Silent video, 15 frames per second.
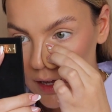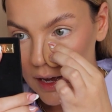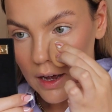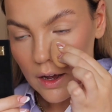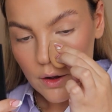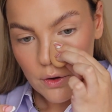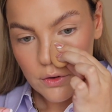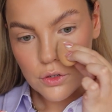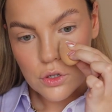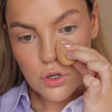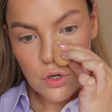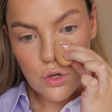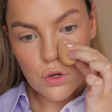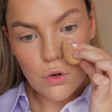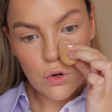yeah,
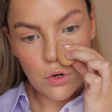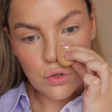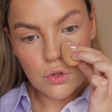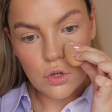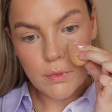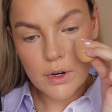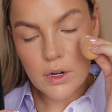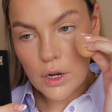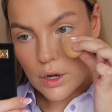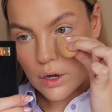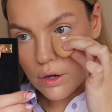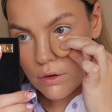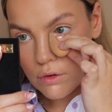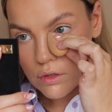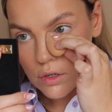to contour my
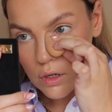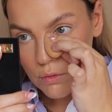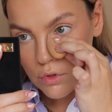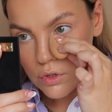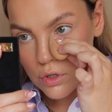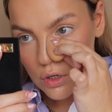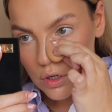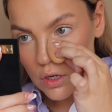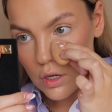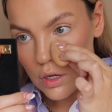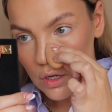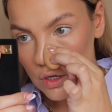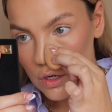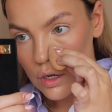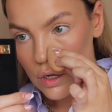nose, I'm just going to
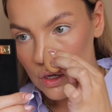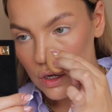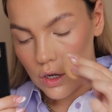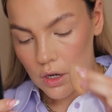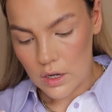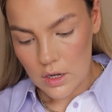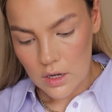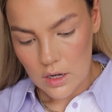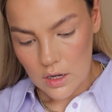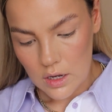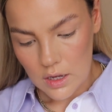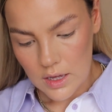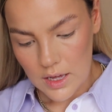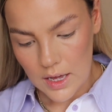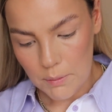
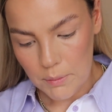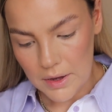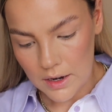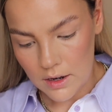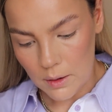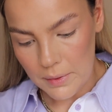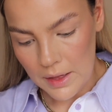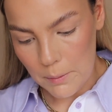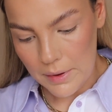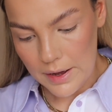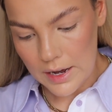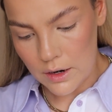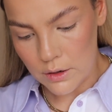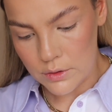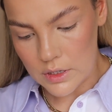keep picking up that
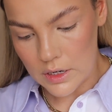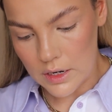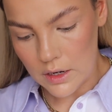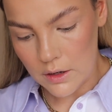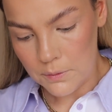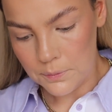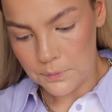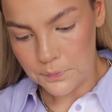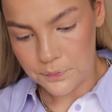powder.